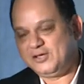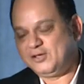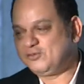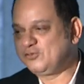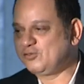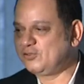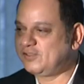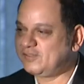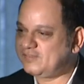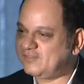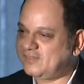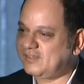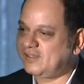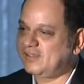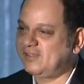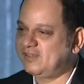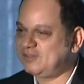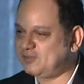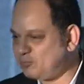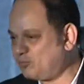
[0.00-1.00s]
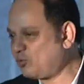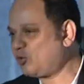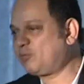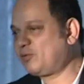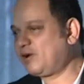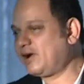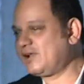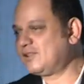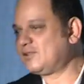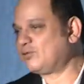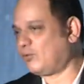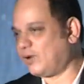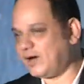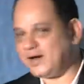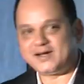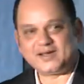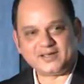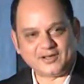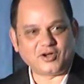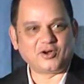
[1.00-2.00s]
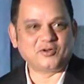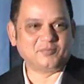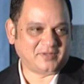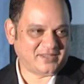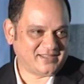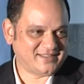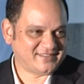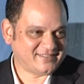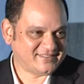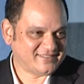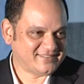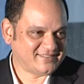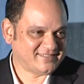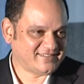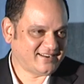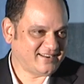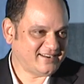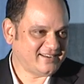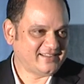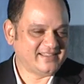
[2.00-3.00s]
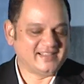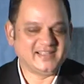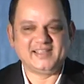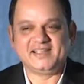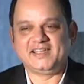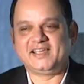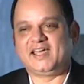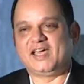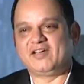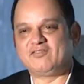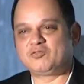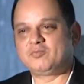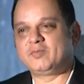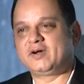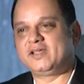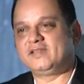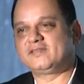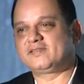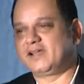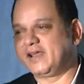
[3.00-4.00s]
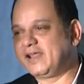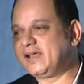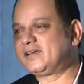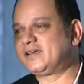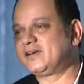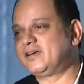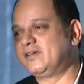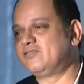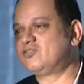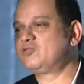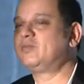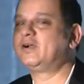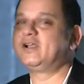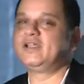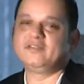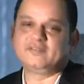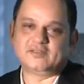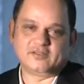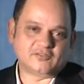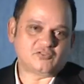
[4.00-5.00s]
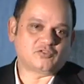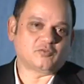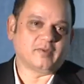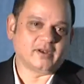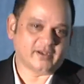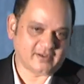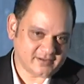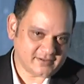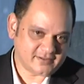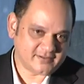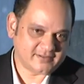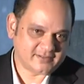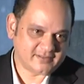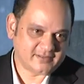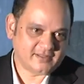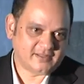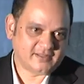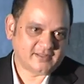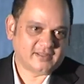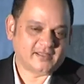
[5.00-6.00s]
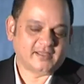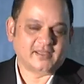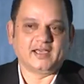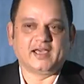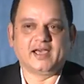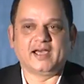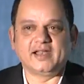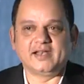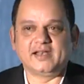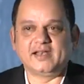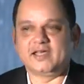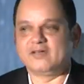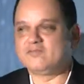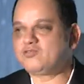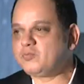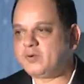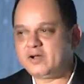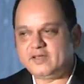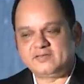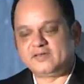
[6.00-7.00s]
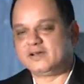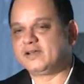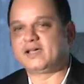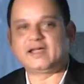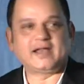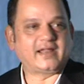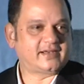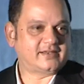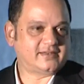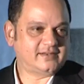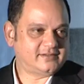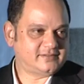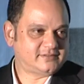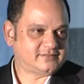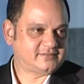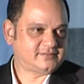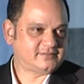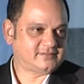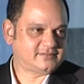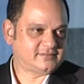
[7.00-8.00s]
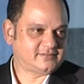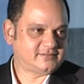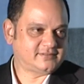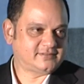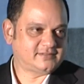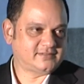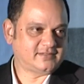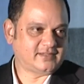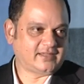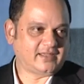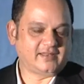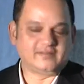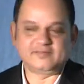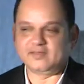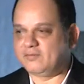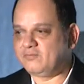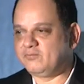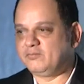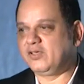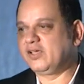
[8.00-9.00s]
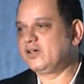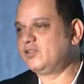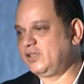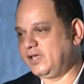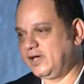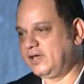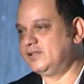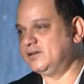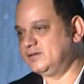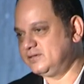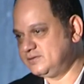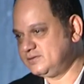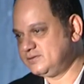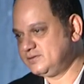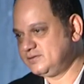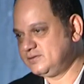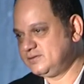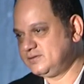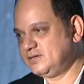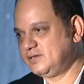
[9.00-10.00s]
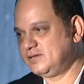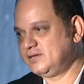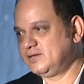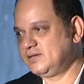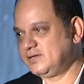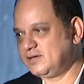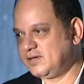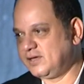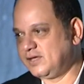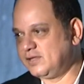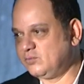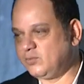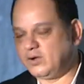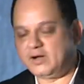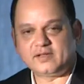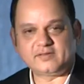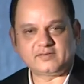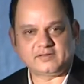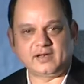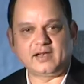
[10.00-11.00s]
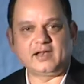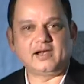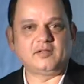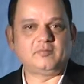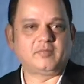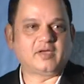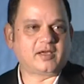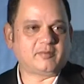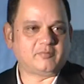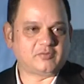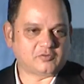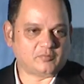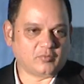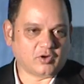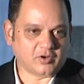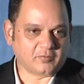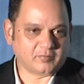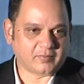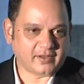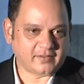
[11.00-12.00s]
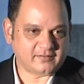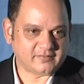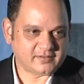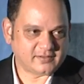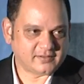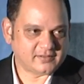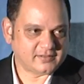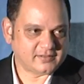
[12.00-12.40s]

So this is appropriately the wired economy. Right? Everybody is connected, everybody is instrumented, and everybody is interconnected in some way or the other. And the world has clearly become a smaller place.